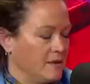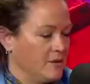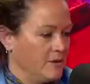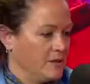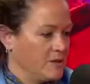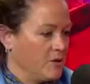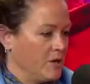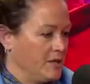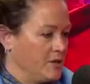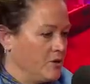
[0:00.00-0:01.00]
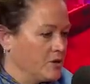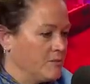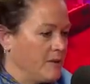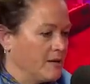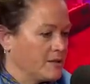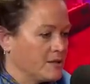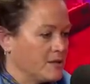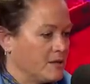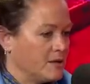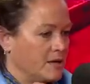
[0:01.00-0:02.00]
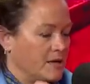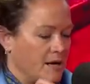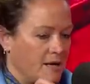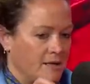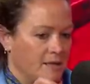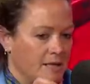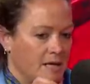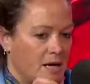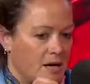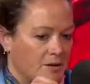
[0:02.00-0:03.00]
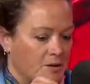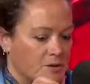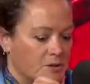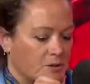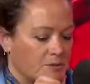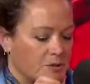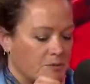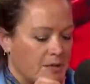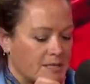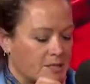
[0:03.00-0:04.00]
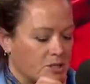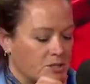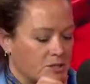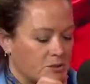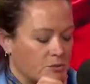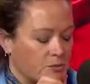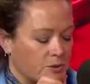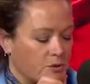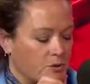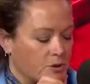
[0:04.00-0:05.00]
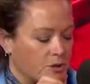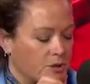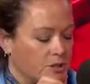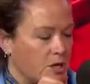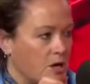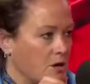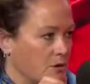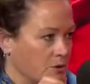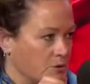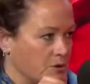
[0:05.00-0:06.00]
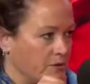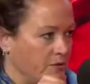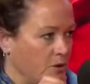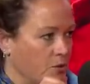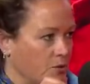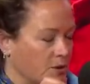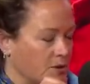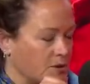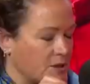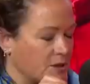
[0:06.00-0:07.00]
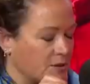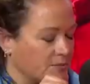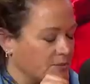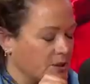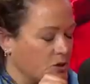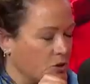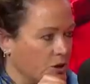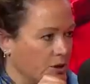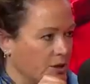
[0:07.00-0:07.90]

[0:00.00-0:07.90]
you know, he talked about it on the on those encrypted messages that were recorded, the dog, which was the phone, the gun.